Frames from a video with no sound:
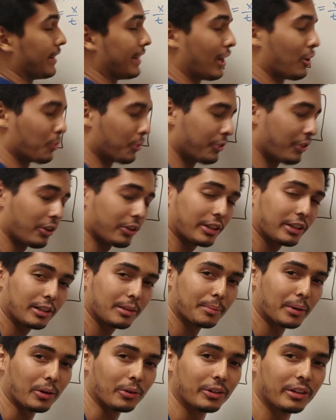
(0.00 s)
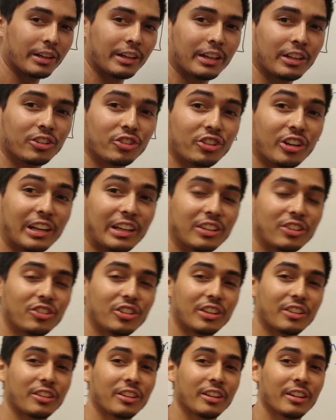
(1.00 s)
Now we're talking about
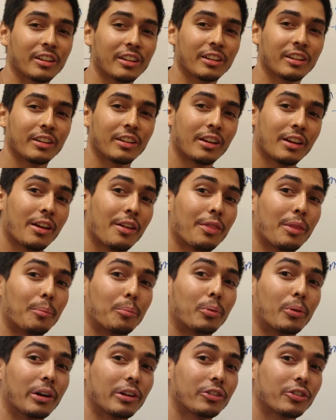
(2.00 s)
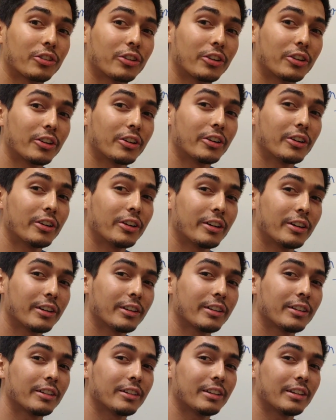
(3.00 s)
changing the pressure
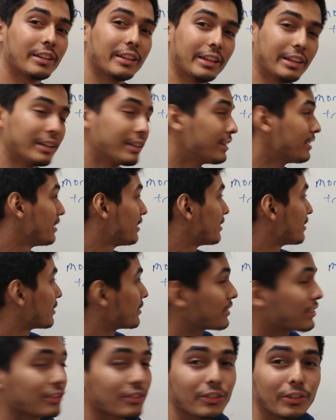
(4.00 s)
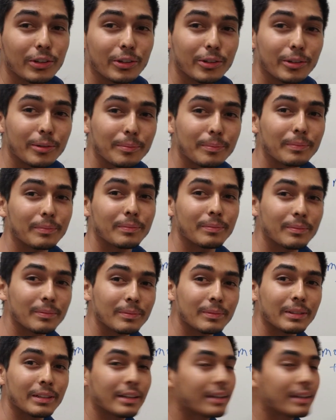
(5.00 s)
in the system,